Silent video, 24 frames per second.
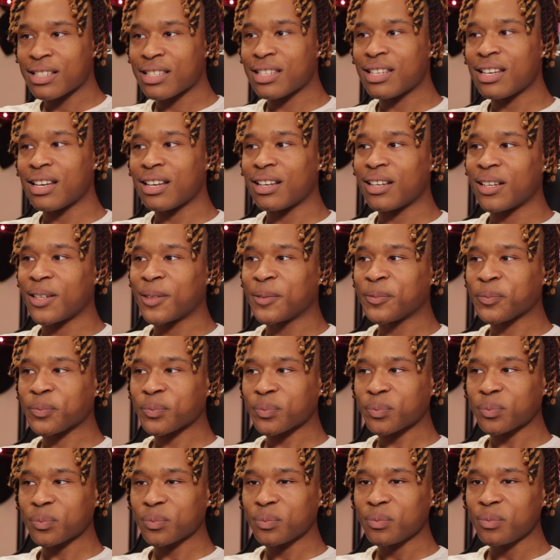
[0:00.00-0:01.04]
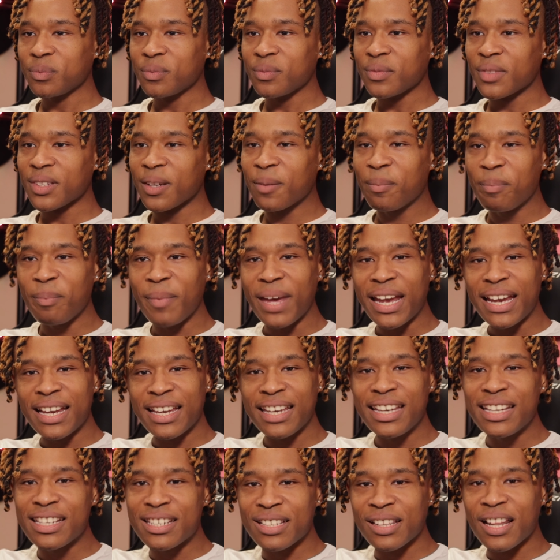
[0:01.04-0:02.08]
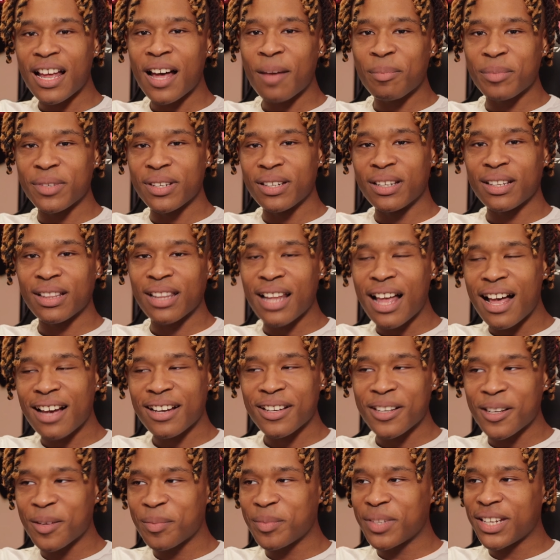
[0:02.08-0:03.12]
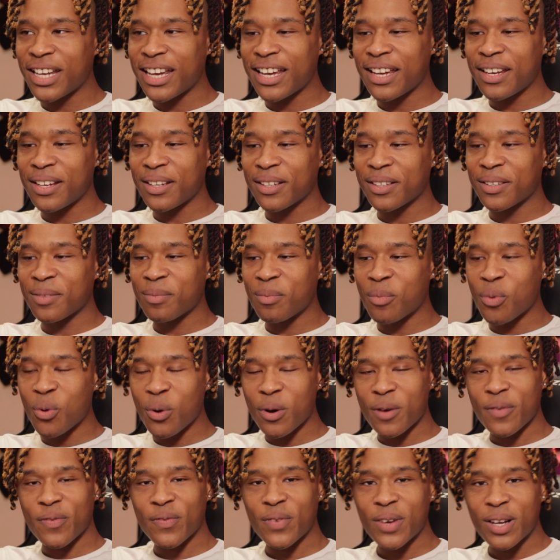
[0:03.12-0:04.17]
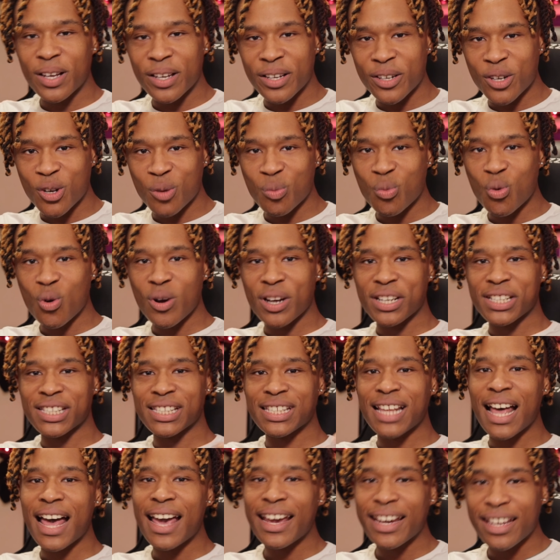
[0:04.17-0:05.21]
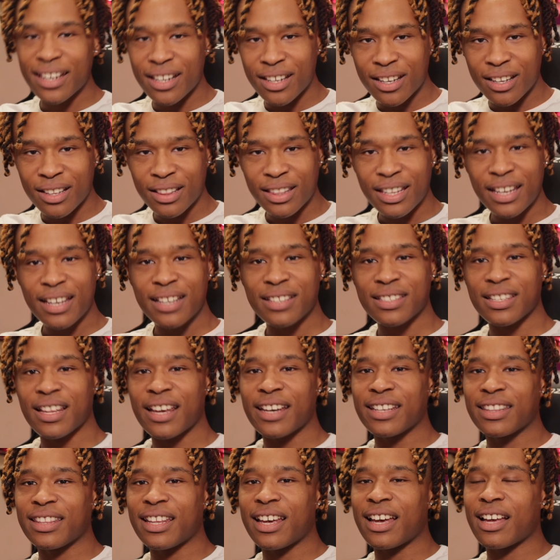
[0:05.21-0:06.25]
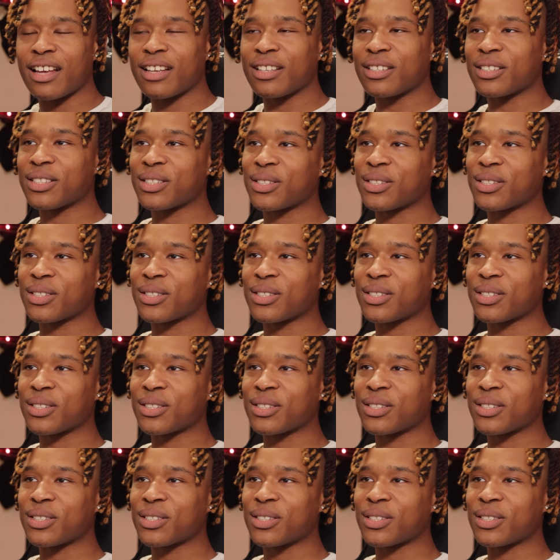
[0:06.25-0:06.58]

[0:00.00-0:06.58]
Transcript: to make each lock, lock update more fun or more exciting, things like that.